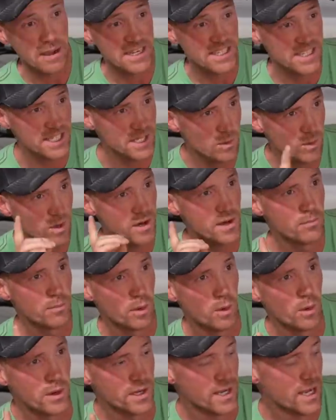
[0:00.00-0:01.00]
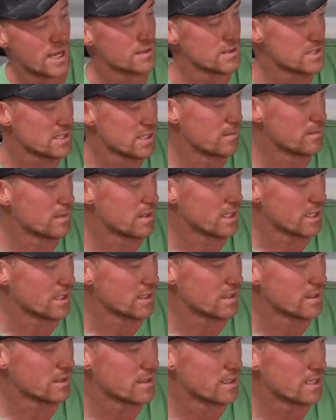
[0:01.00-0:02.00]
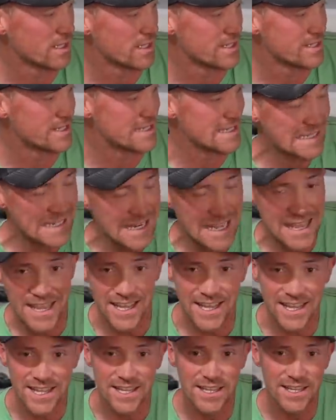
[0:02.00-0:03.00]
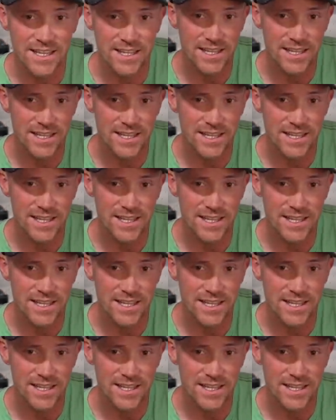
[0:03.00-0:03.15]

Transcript: Um, I did wanna point out something that today